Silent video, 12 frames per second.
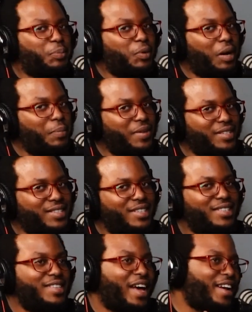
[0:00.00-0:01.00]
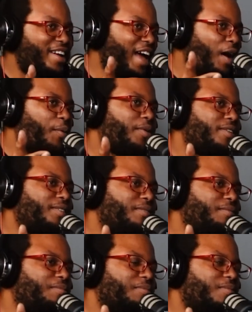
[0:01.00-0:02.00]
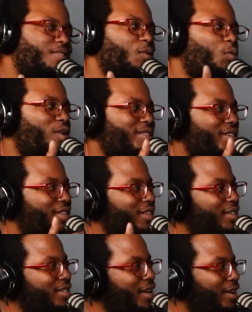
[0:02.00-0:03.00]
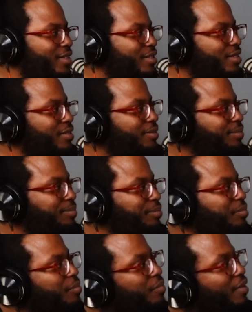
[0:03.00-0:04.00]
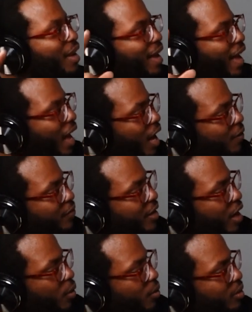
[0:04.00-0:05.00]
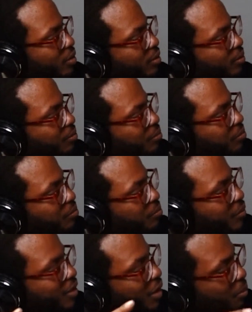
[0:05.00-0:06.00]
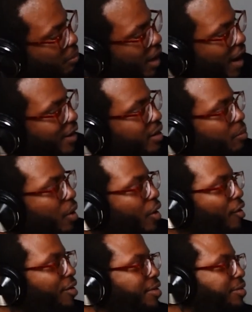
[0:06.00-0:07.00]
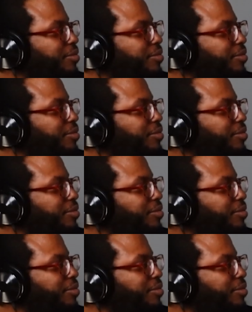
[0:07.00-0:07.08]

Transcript: premises at an hour was mm. in good taste. Damn. Half an hour behind the bar.